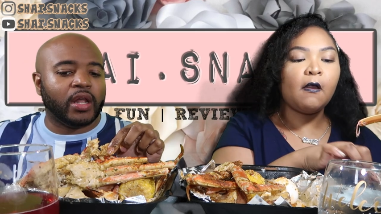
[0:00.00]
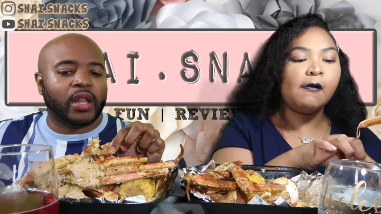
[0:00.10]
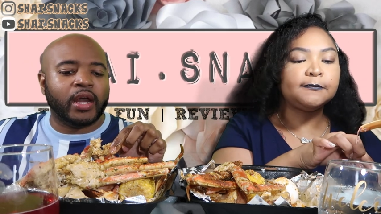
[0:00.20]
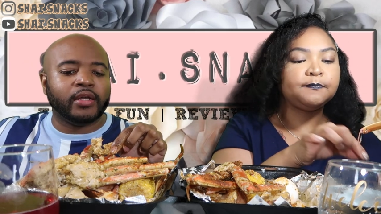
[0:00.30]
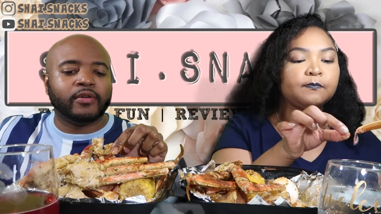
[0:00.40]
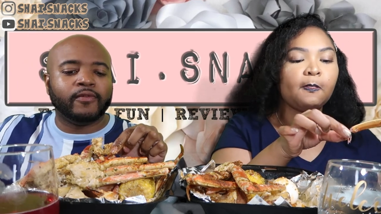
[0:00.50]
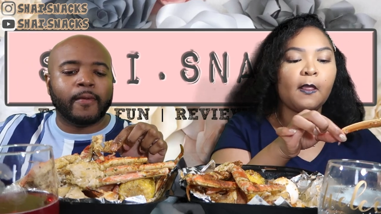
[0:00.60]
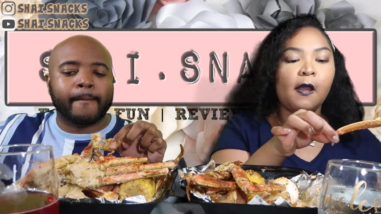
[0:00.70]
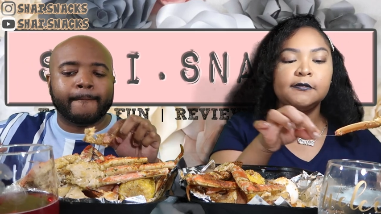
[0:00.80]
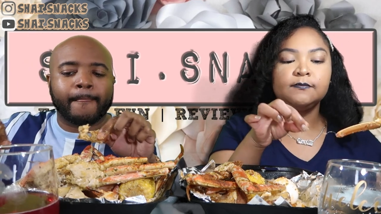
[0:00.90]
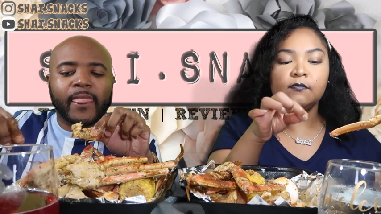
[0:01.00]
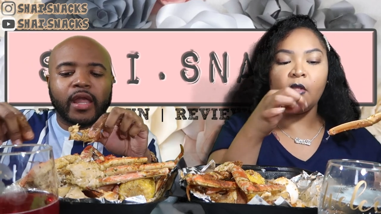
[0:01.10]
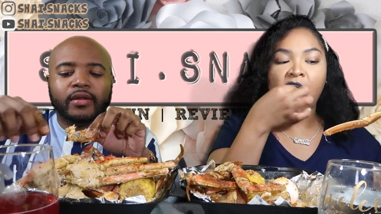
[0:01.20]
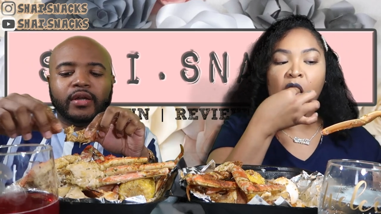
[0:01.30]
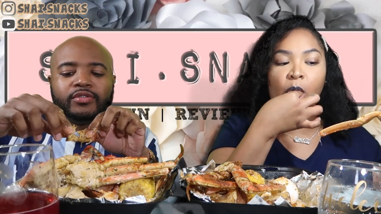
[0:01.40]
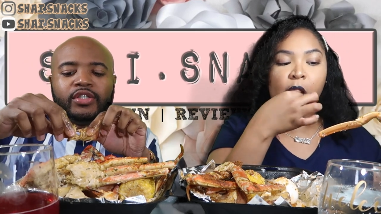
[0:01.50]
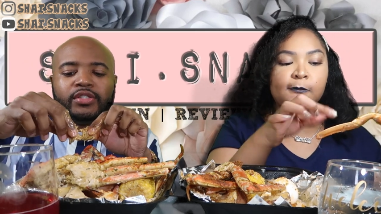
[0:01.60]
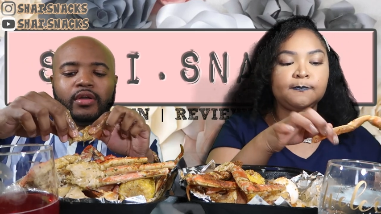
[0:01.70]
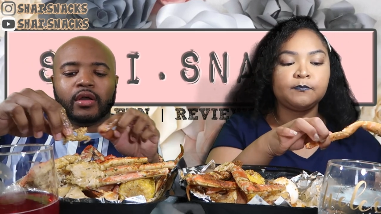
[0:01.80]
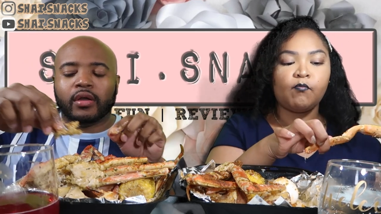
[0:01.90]
Speaker 1: a lot of
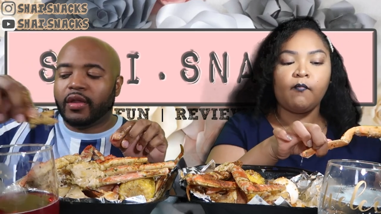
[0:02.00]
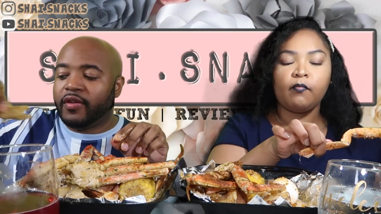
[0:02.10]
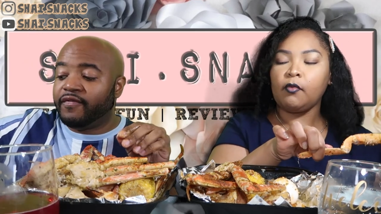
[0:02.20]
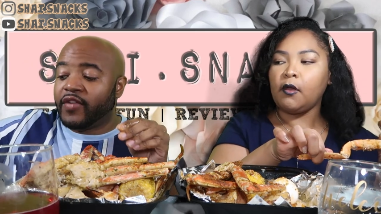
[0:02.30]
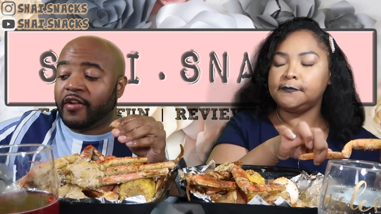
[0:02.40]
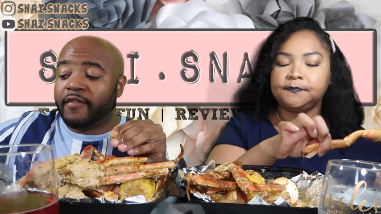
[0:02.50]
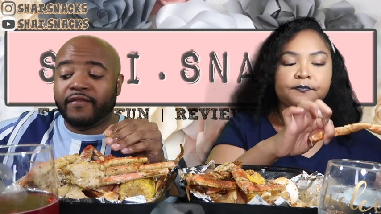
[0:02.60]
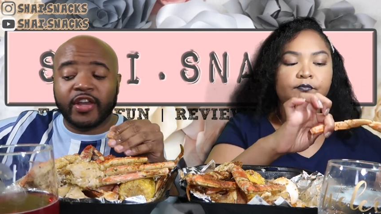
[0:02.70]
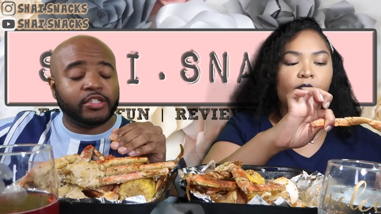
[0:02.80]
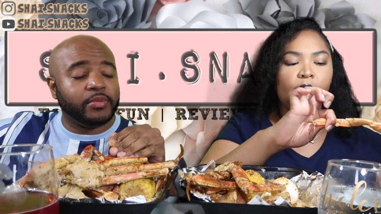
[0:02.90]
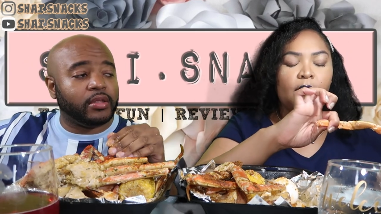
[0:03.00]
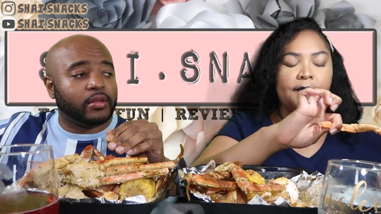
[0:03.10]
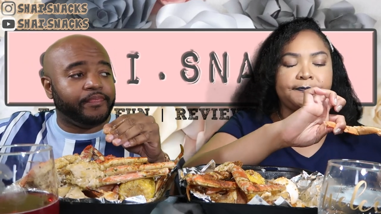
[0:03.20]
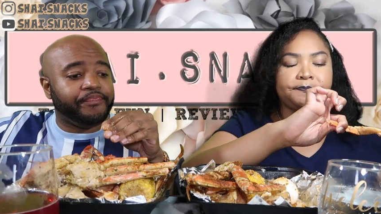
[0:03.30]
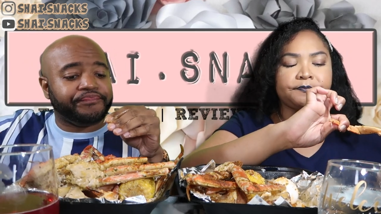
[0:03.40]
just uh, in, an investment